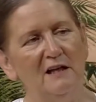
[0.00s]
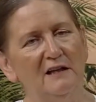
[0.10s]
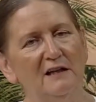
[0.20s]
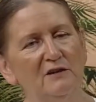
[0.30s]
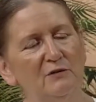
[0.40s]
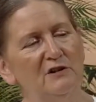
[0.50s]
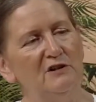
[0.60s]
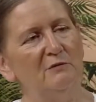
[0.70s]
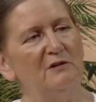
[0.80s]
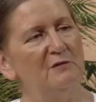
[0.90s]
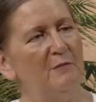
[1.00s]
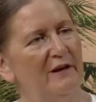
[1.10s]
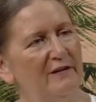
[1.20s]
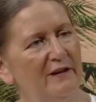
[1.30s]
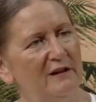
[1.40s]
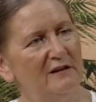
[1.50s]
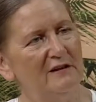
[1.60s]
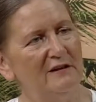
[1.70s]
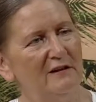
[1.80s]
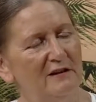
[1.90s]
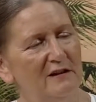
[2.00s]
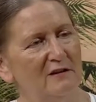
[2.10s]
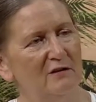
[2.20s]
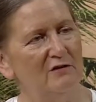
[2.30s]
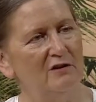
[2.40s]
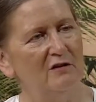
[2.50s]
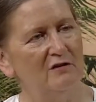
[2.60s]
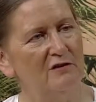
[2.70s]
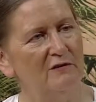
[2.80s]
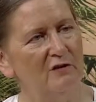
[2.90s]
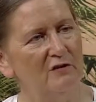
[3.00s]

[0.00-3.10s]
Hinduism is pantheistic. There's lots and lots of